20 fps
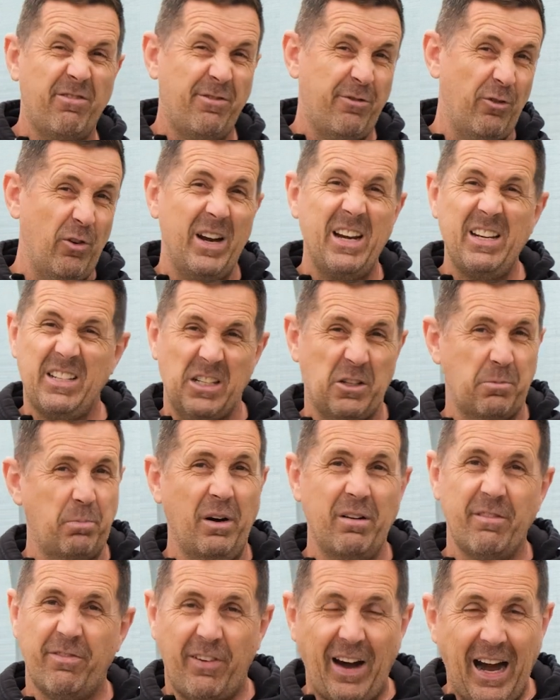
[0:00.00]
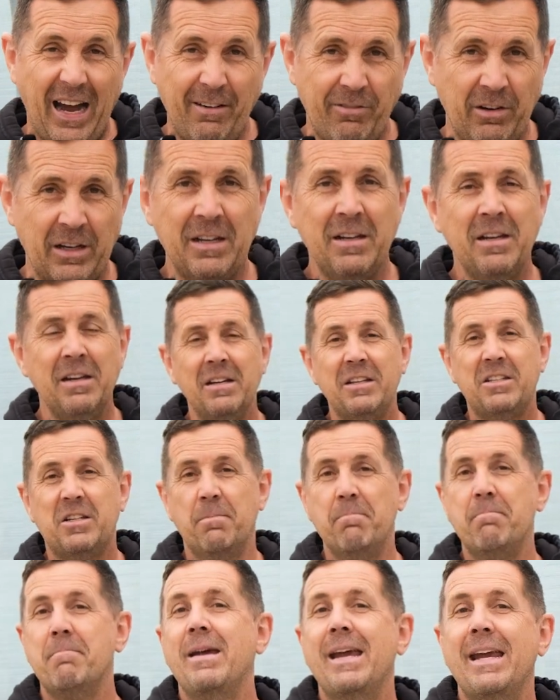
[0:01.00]
6.5
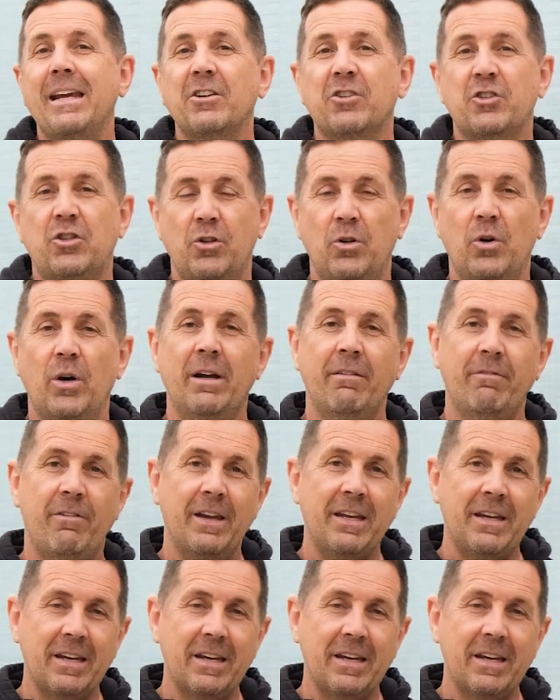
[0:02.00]
to make sure that